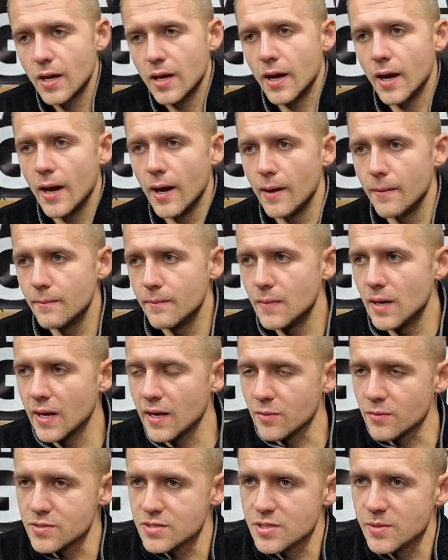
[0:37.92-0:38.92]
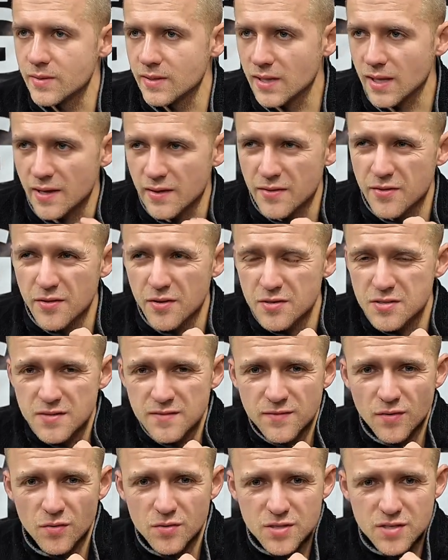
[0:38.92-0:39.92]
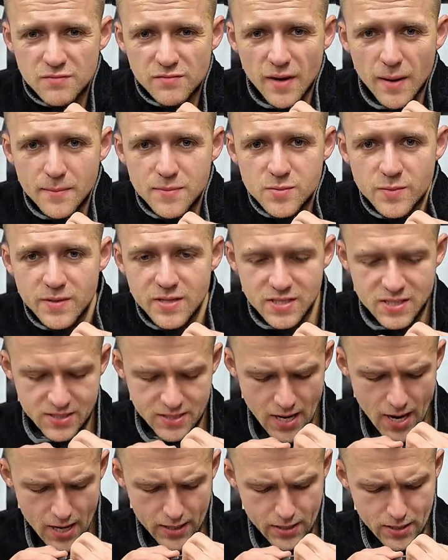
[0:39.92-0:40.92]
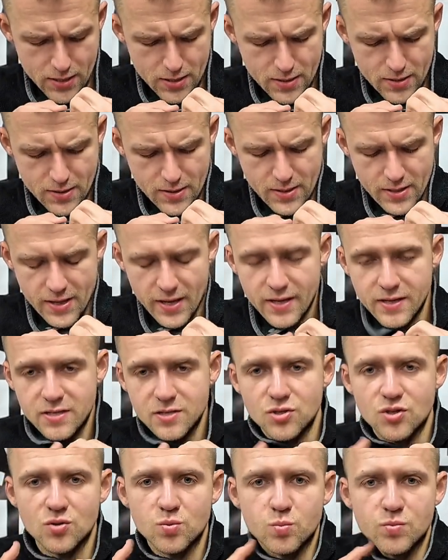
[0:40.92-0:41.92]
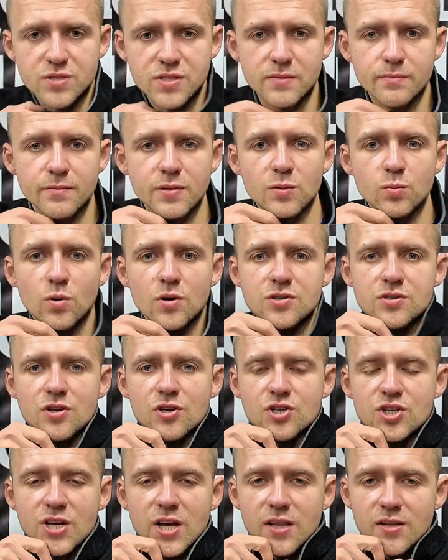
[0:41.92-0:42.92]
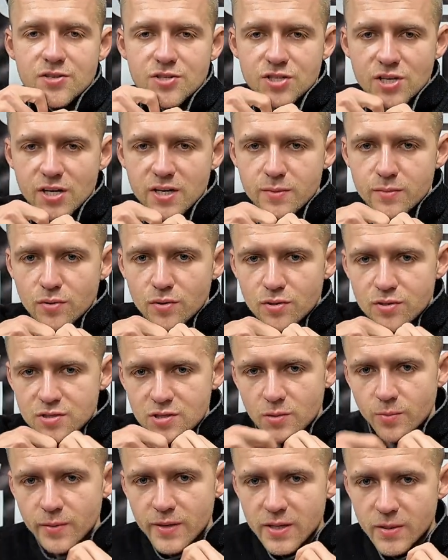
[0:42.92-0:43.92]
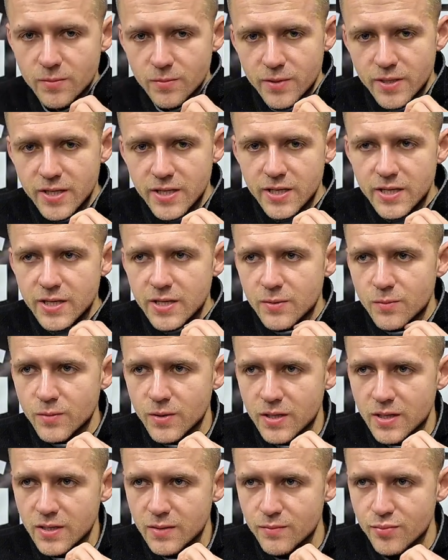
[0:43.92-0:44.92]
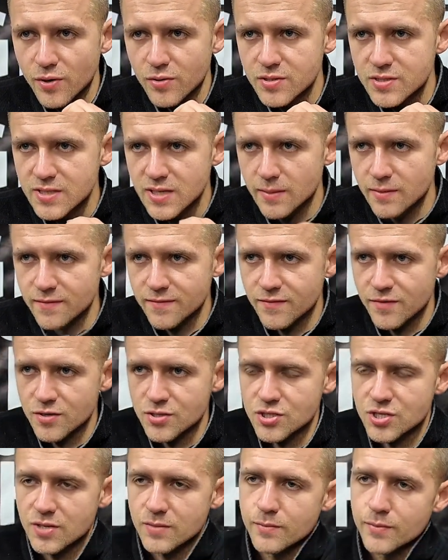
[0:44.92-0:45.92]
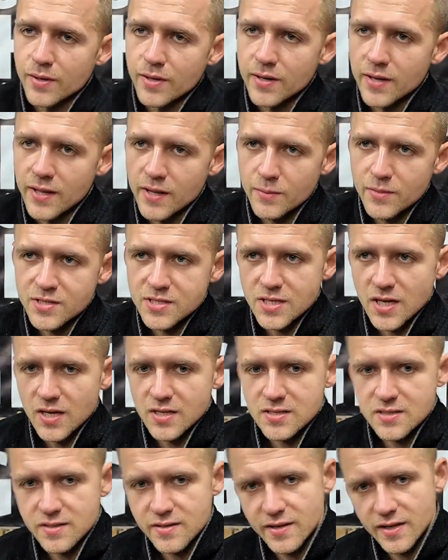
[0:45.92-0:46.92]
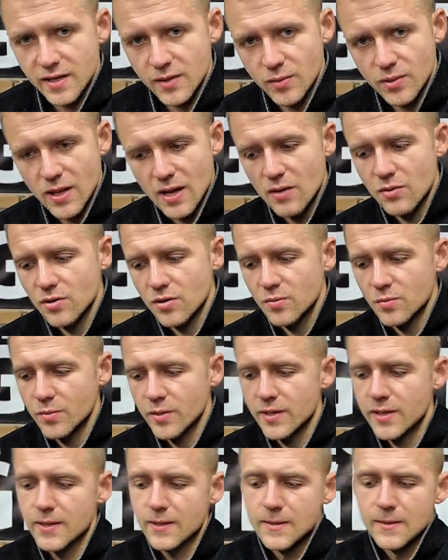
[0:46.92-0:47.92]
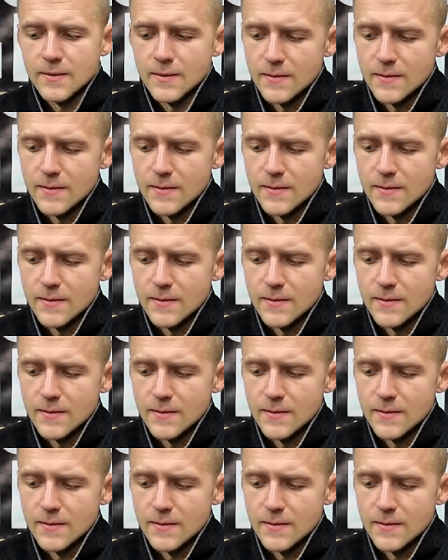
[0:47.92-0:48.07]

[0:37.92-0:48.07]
and I was doing like 30-40 reps with the stack, and it just simply was not challenging anymore. So we prototyped the first GymPin, and then we started to think, well, how can we,